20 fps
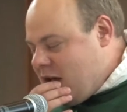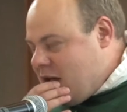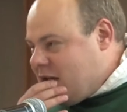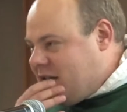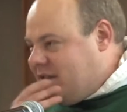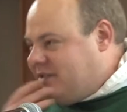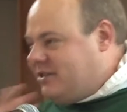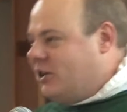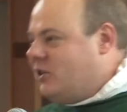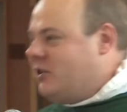
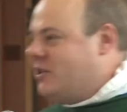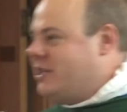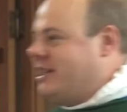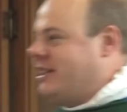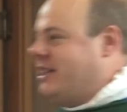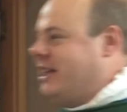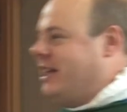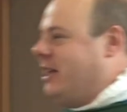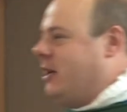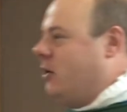Consider
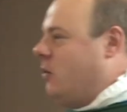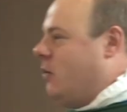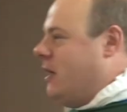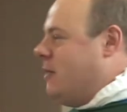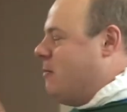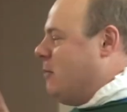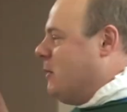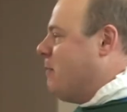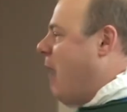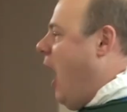that the, one of
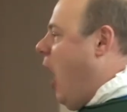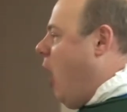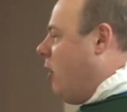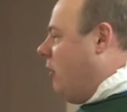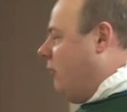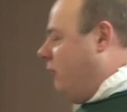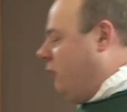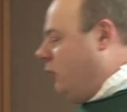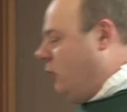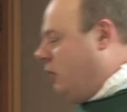the most
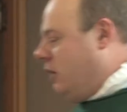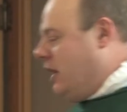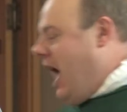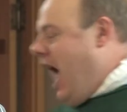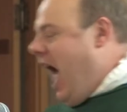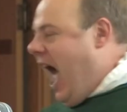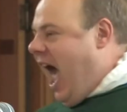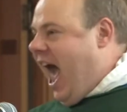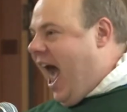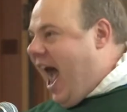powerful
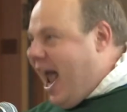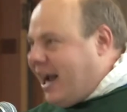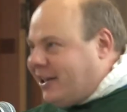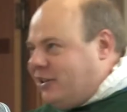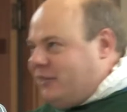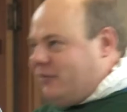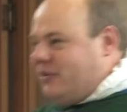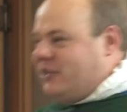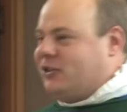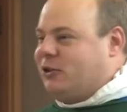
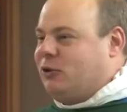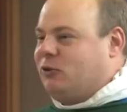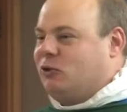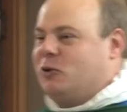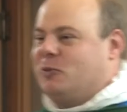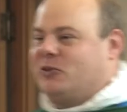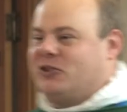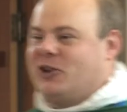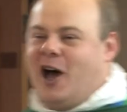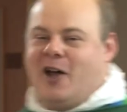hacktivist
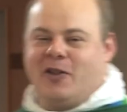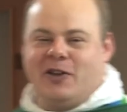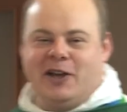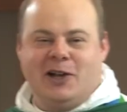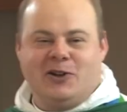groups on the